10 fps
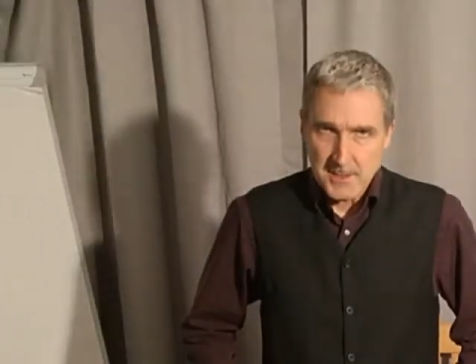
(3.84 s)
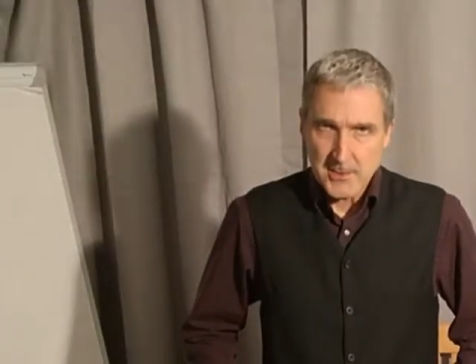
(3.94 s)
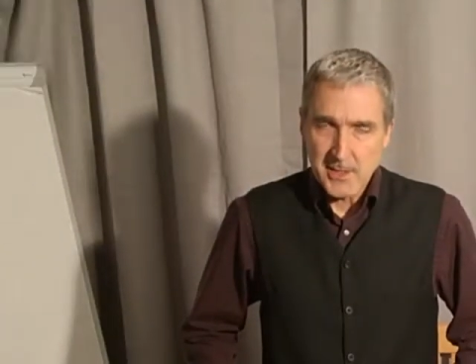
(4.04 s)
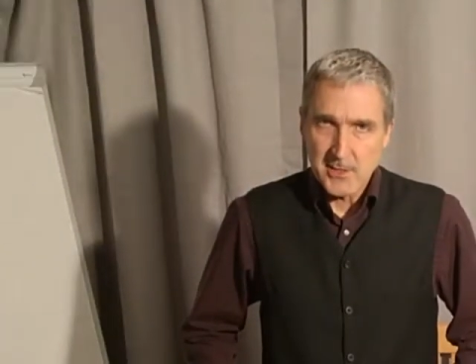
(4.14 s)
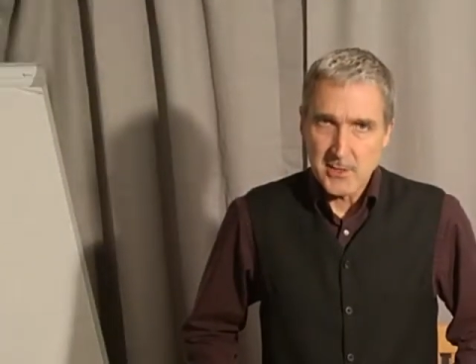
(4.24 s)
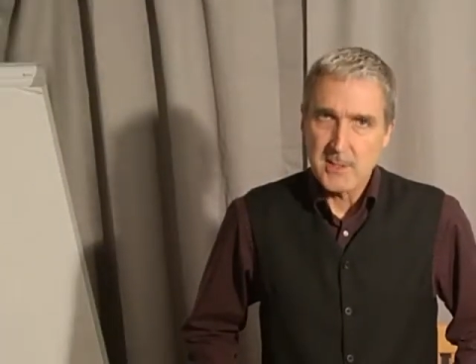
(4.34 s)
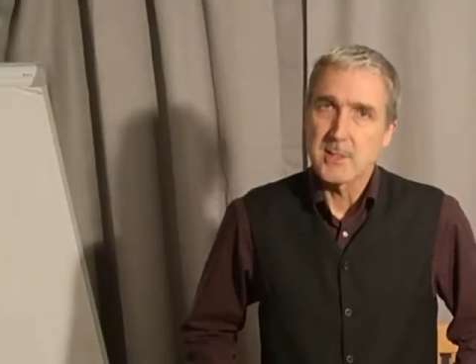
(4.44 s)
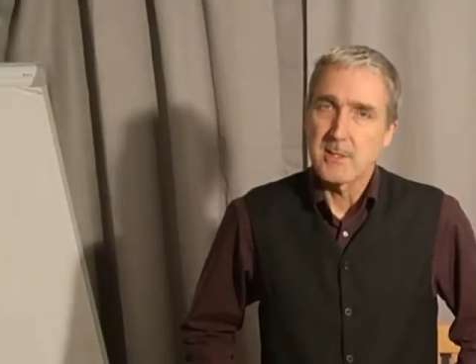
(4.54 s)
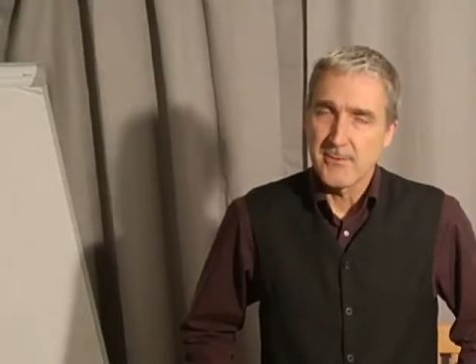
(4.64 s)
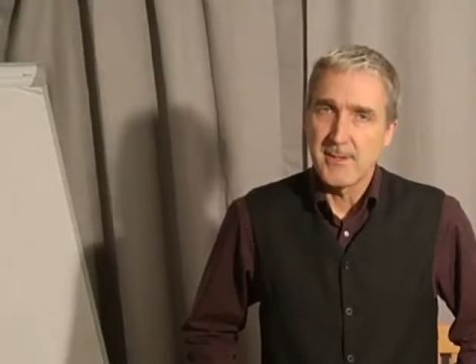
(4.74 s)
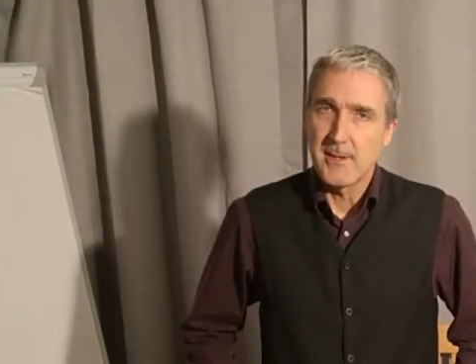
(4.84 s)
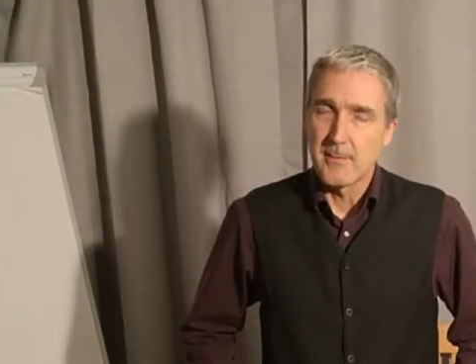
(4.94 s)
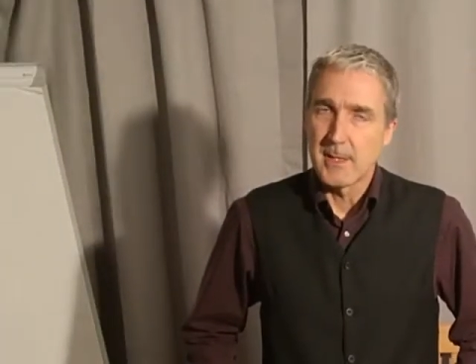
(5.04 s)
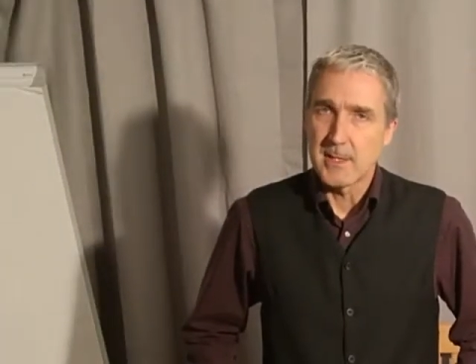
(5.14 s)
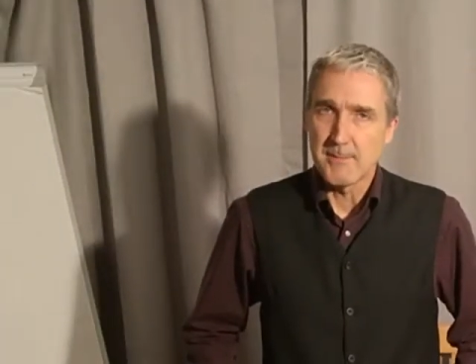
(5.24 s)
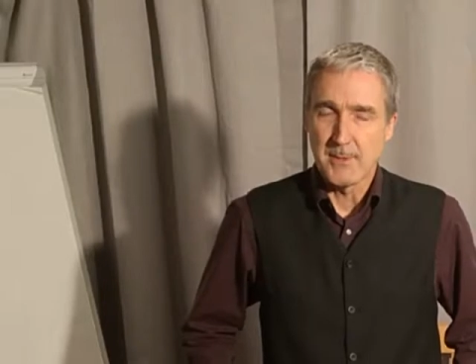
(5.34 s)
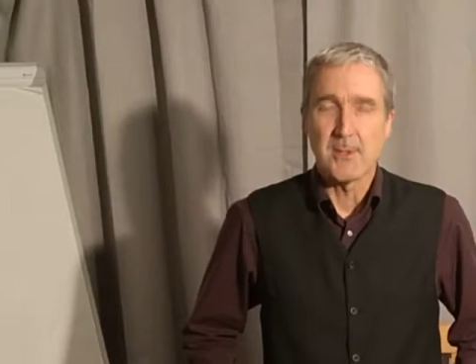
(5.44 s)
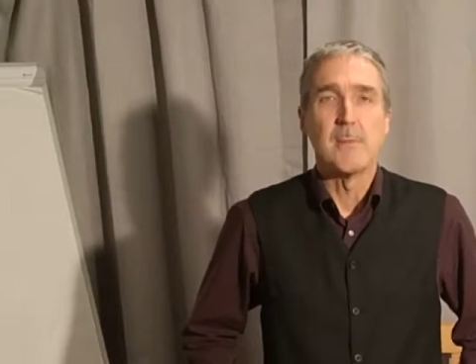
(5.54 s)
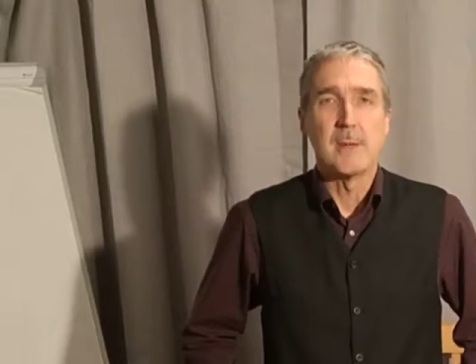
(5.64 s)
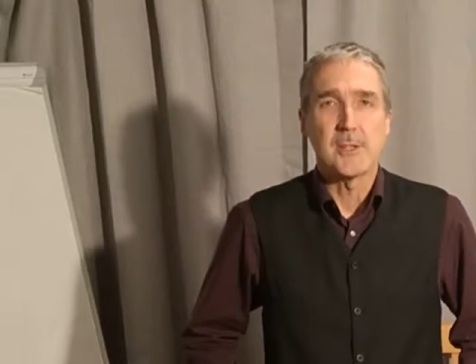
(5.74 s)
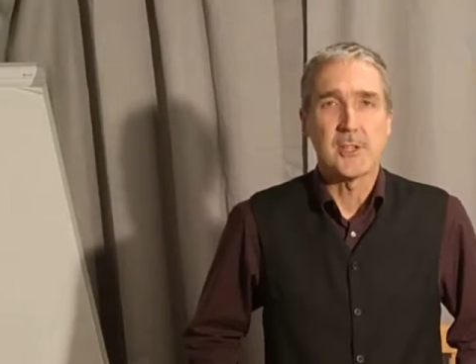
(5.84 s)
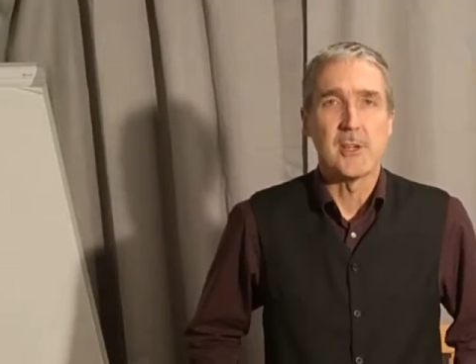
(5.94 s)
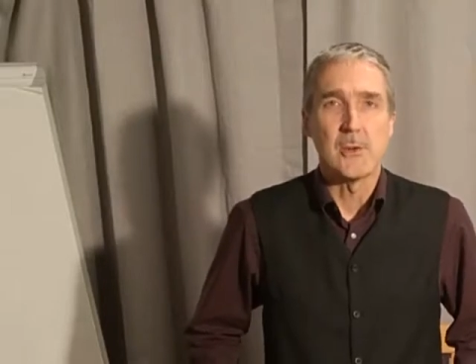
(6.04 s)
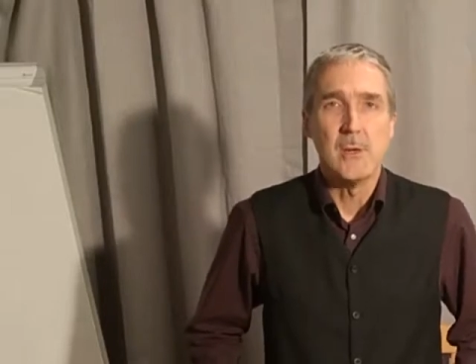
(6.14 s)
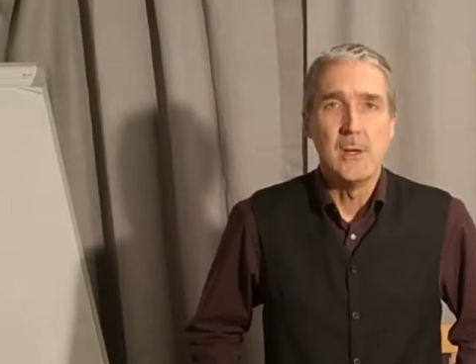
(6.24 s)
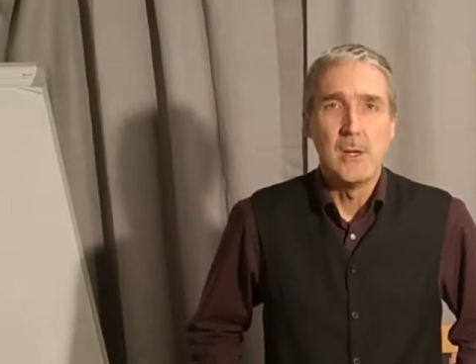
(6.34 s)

strangers to fund me to put on my show,